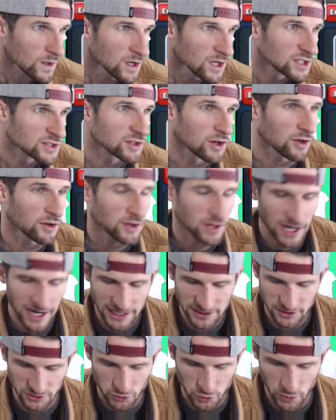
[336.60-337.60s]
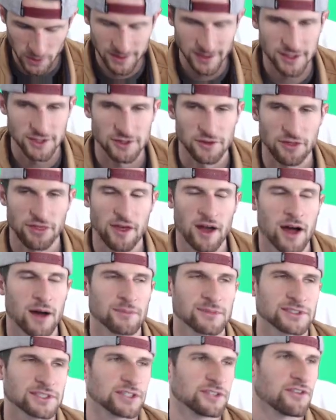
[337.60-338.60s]
So all you guys are twiddling your
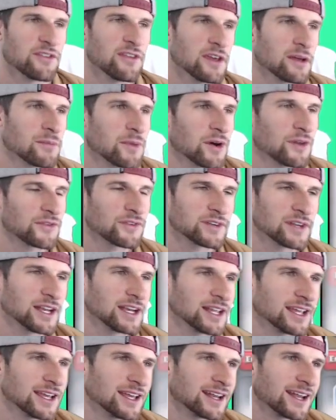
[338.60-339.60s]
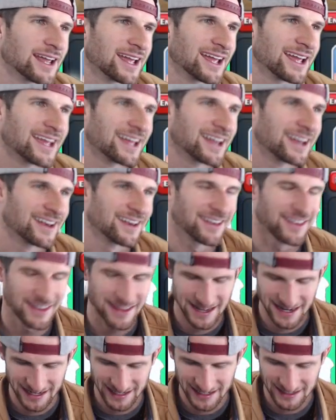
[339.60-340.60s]
thumbs because you think Molt's an idiot and
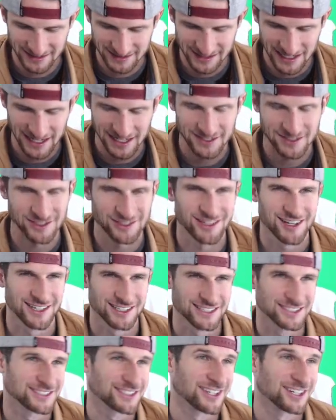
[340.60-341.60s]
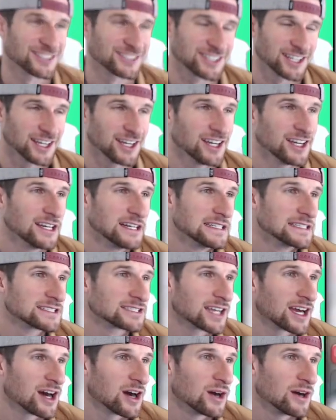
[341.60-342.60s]
that he's taking too long to search.
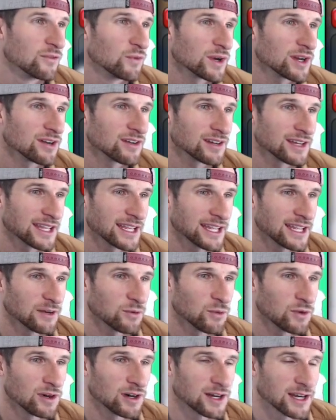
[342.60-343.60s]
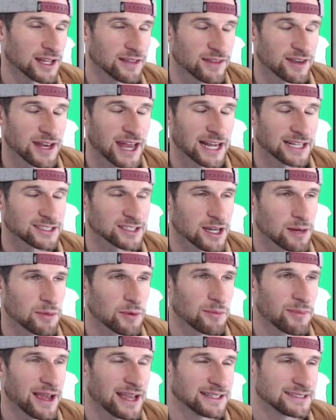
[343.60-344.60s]
So if we don't get one in the next
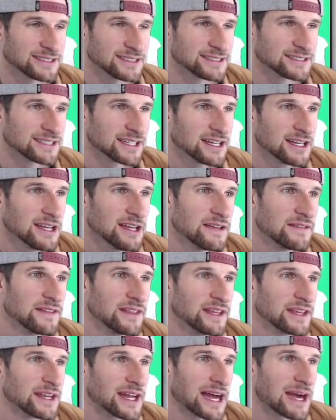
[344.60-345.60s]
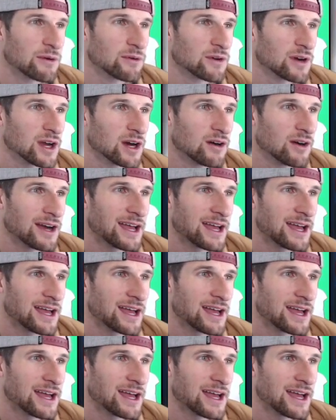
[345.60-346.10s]
couple bases, then I will go